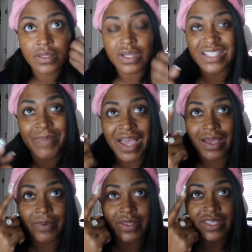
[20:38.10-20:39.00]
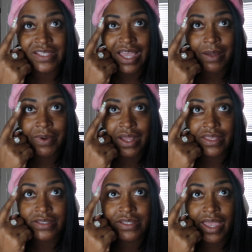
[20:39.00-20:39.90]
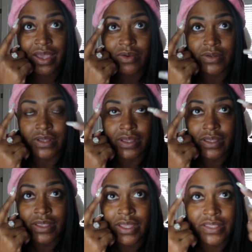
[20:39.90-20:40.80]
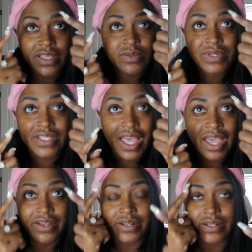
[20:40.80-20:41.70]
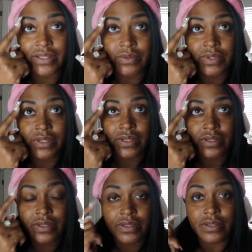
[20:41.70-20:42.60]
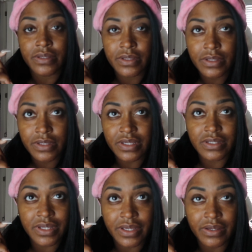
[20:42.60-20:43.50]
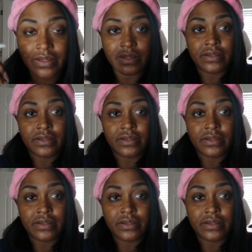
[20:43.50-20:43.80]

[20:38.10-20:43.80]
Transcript: Because my eyebrow, this eyebrow is down. This one is higher than this one. Can you tell?